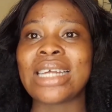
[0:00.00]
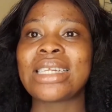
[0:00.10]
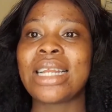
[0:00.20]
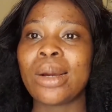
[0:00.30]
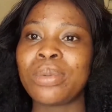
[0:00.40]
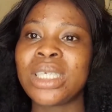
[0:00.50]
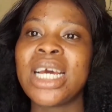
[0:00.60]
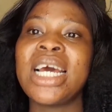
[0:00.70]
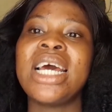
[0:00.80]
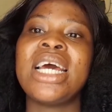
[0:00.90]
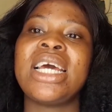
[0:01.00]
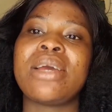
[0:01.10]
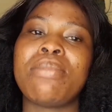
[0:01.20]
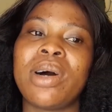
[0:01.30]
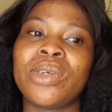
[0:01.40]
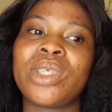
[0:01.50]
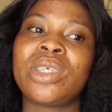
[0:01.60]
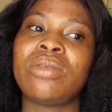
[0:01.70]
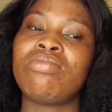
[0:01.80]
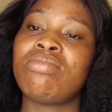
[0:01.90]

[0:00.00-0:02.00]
I slept about